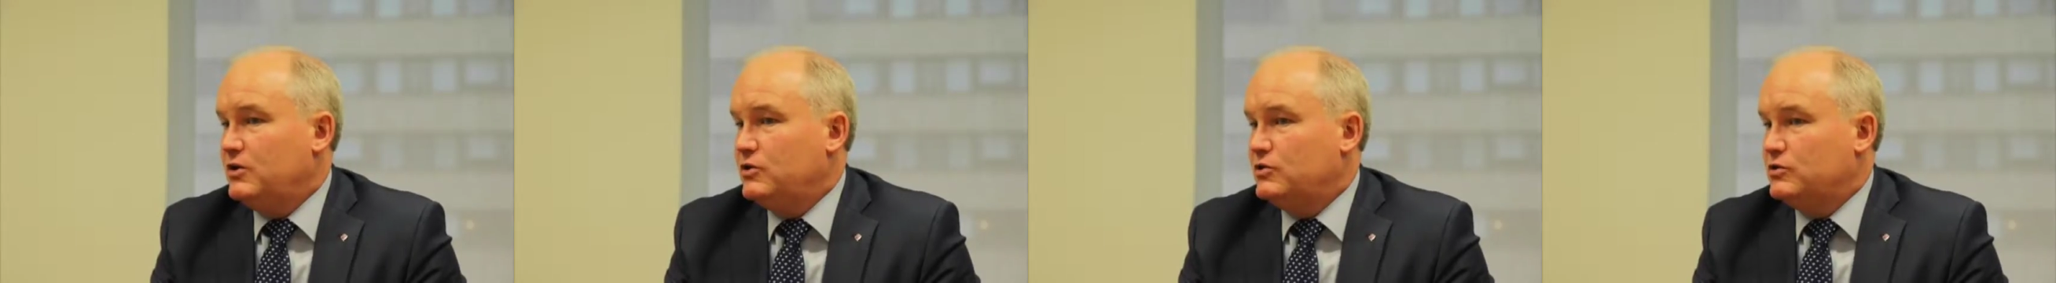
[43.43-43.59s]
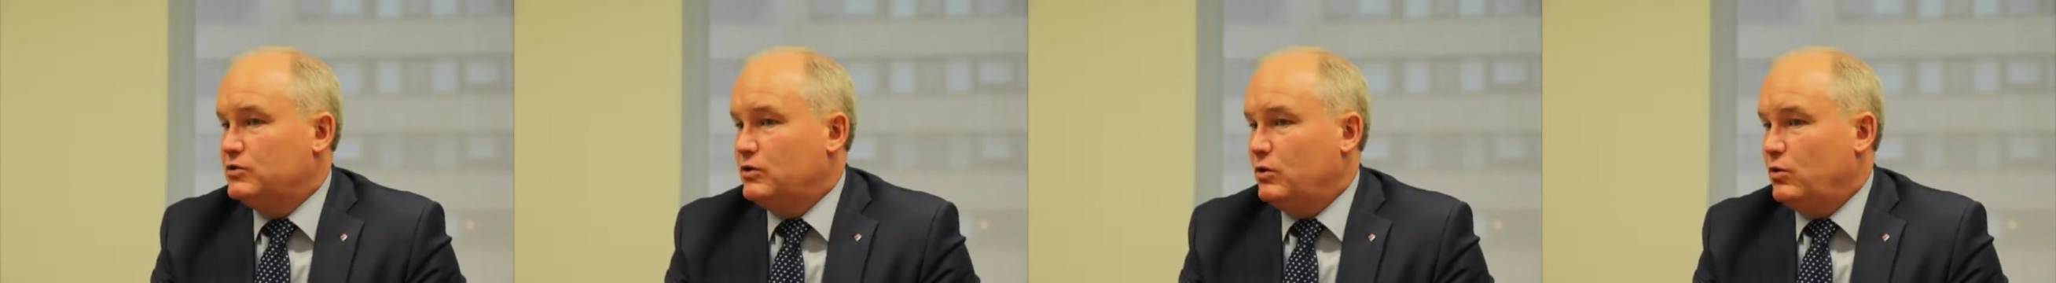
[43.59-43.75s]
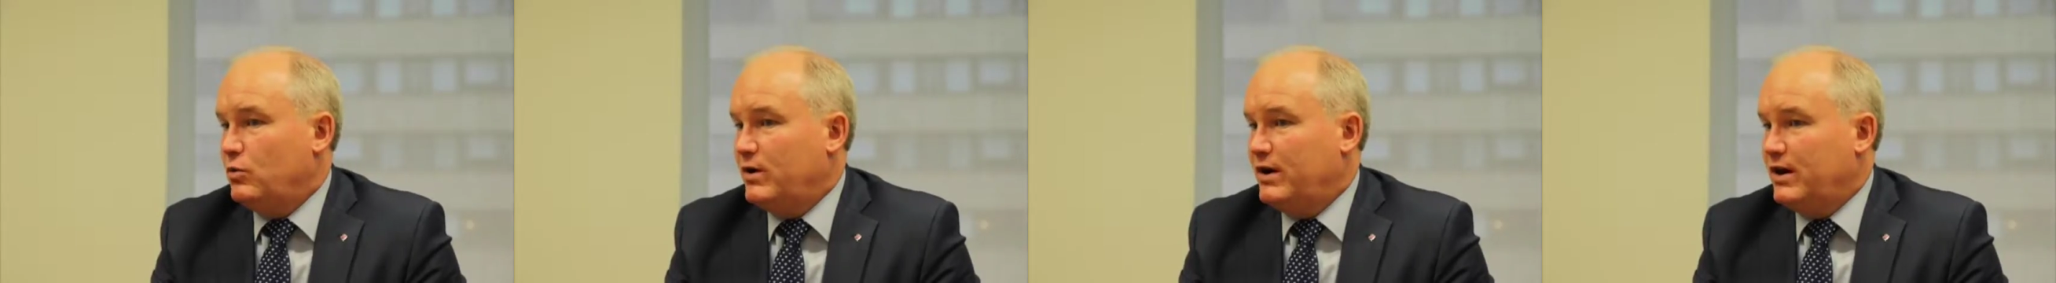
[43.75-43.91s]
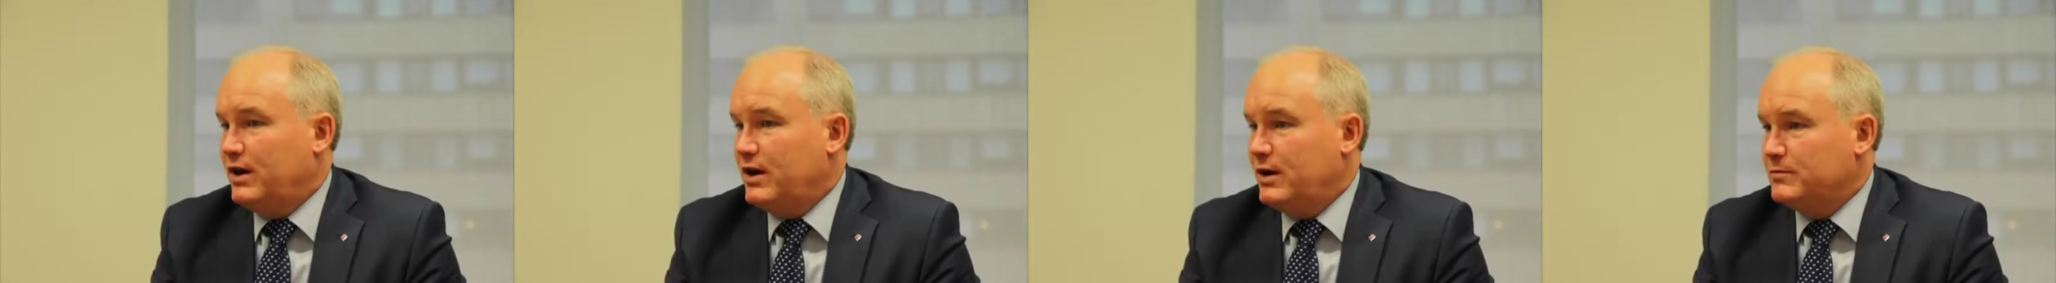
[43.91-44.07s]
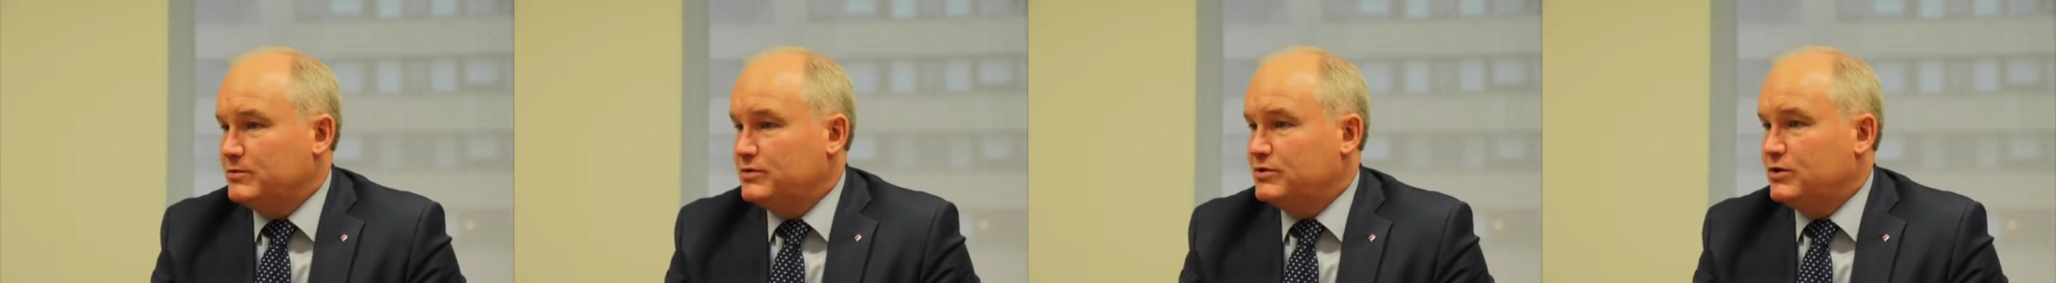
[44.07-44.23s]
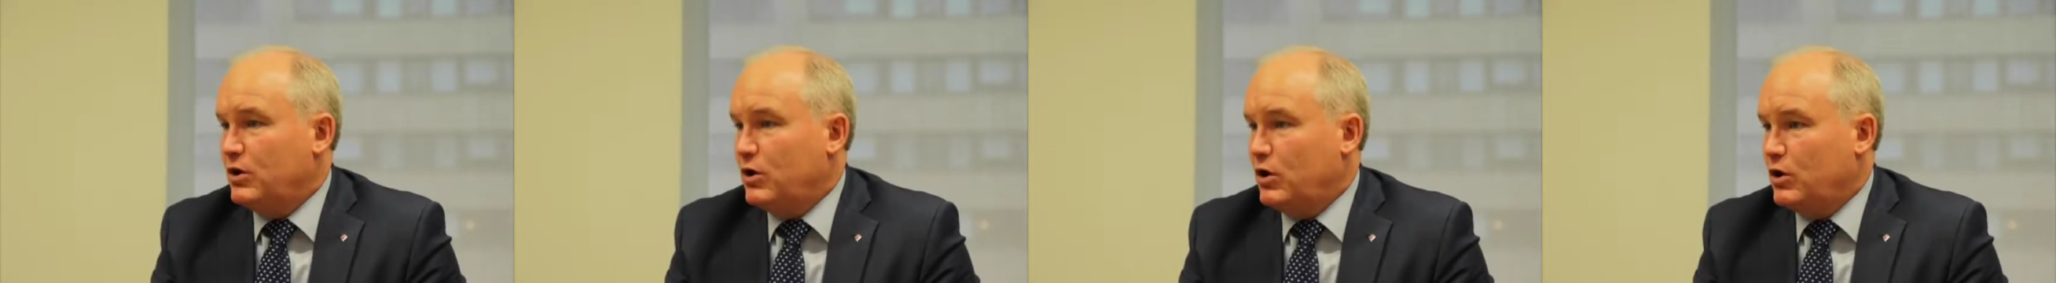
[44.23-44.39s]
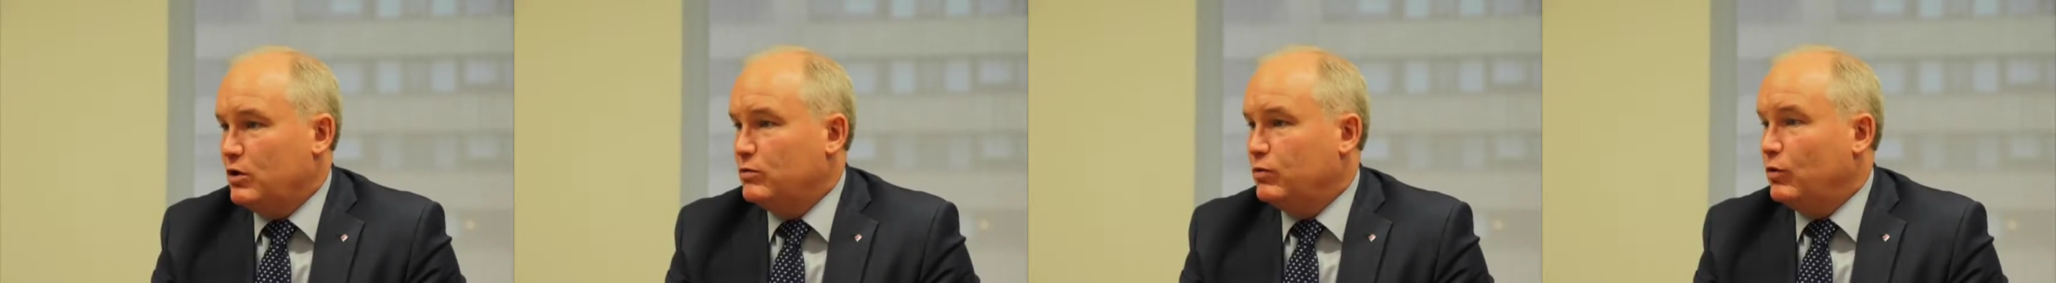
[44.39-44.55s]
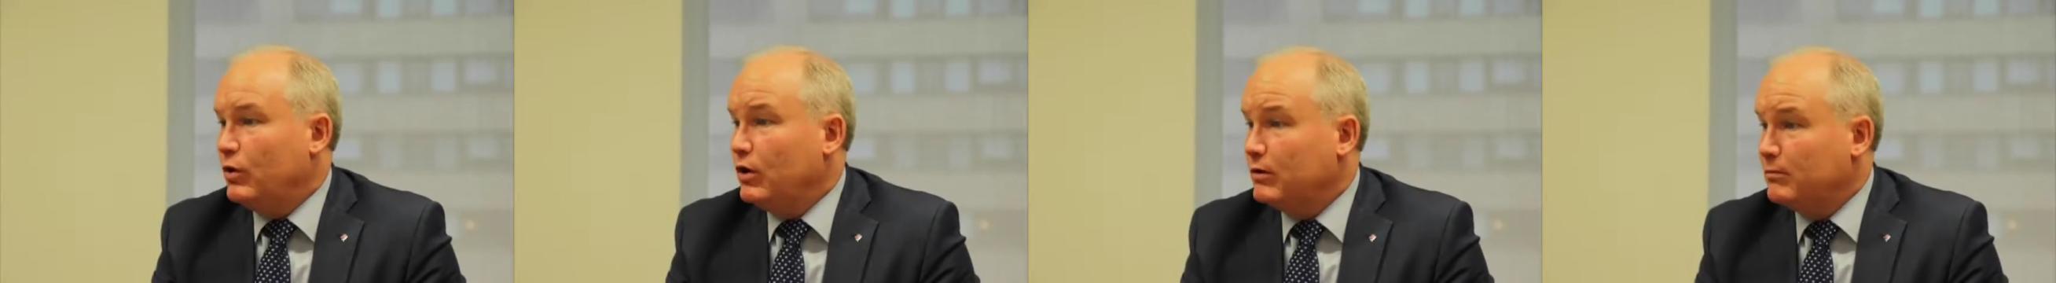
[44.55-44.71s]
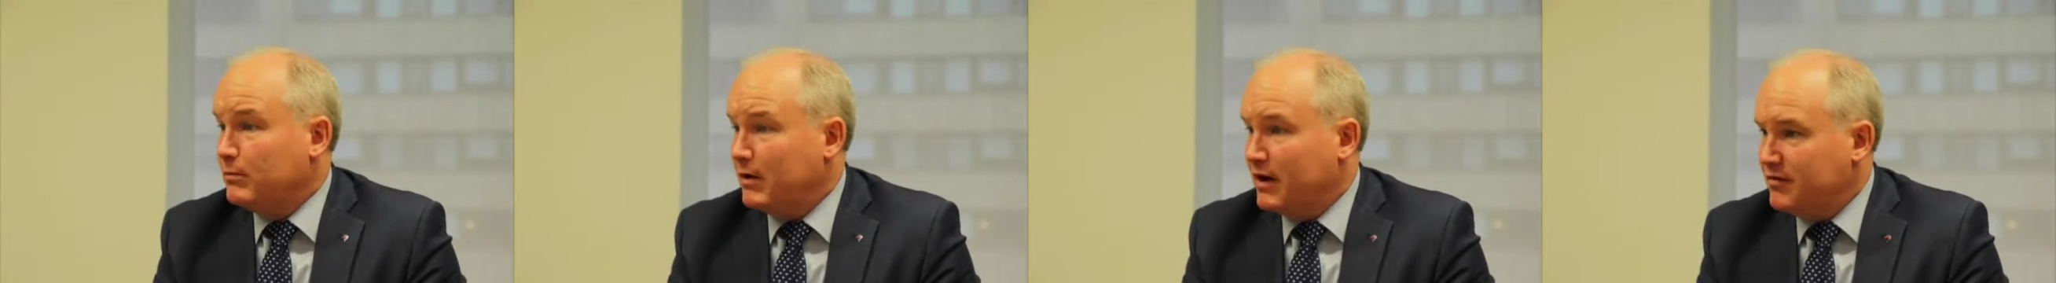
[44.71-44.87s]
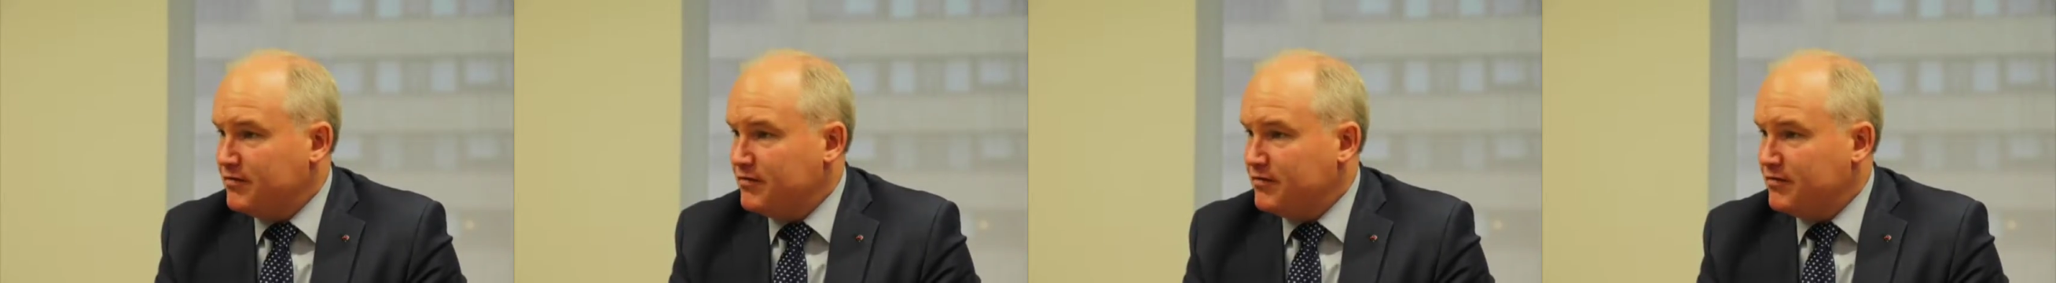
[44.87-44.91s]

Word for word: So when it comes to hard work,